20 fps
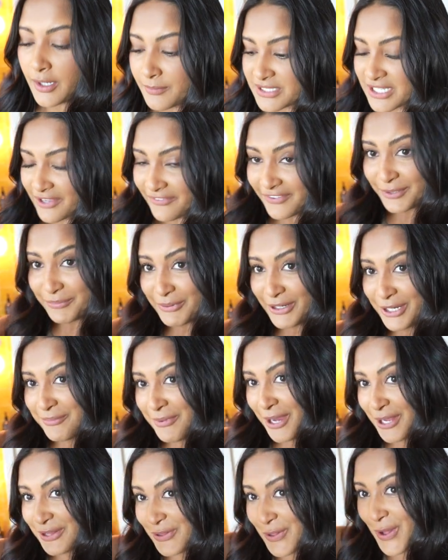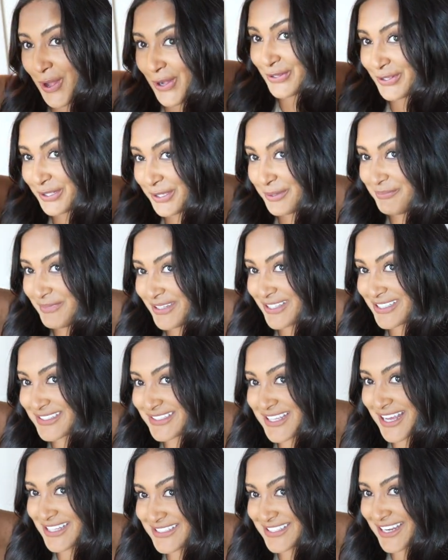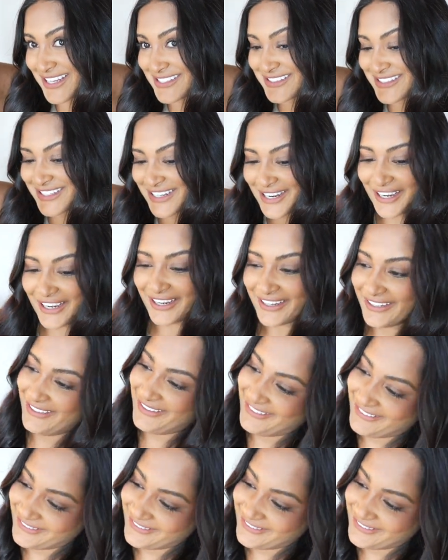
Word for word: I'm definitely bringing my claw clip because that's necessary.